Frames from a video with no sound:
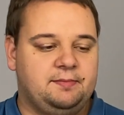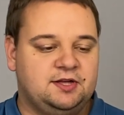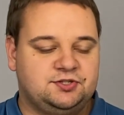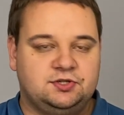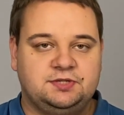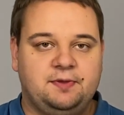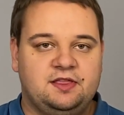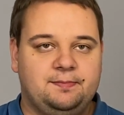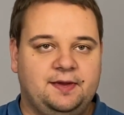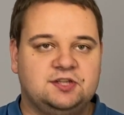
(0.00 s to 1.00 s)
measured by
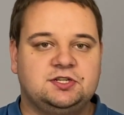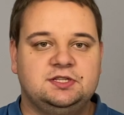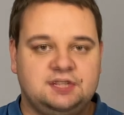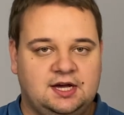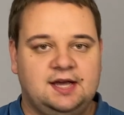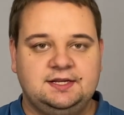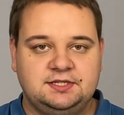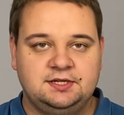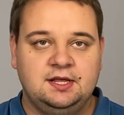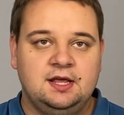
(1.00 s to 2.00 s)
the patient's
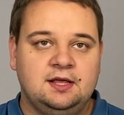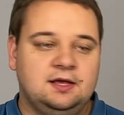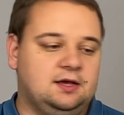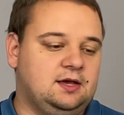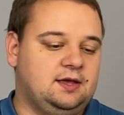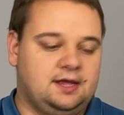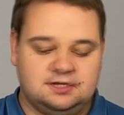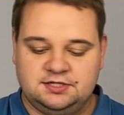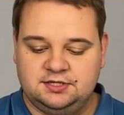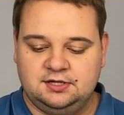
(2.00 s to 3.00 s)
height,
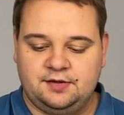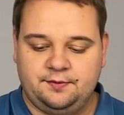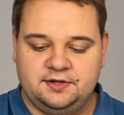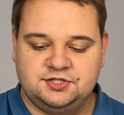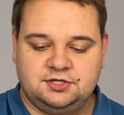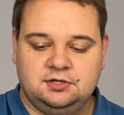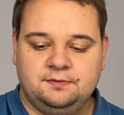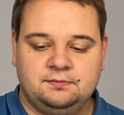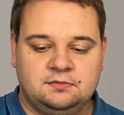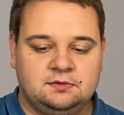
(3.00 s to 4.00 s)
and laryngeal
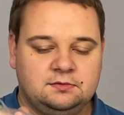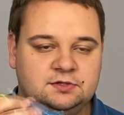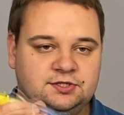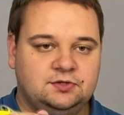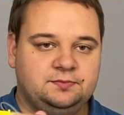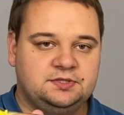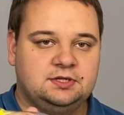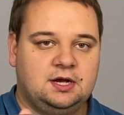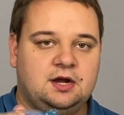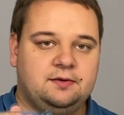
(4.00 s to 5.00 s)
tubes
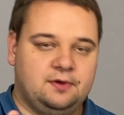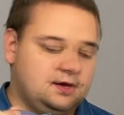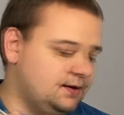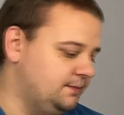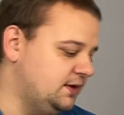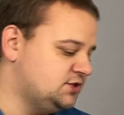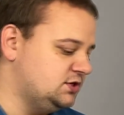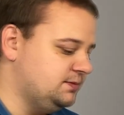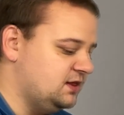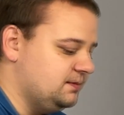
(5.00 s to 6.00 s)
are
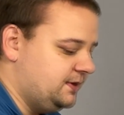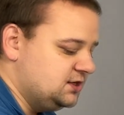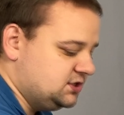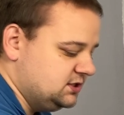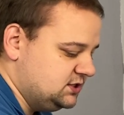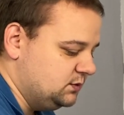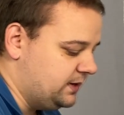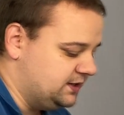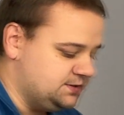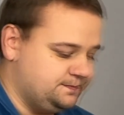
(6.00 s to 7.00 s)
measured by the patient's
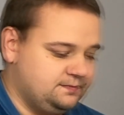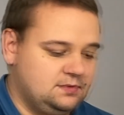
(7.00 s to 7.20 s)
weight.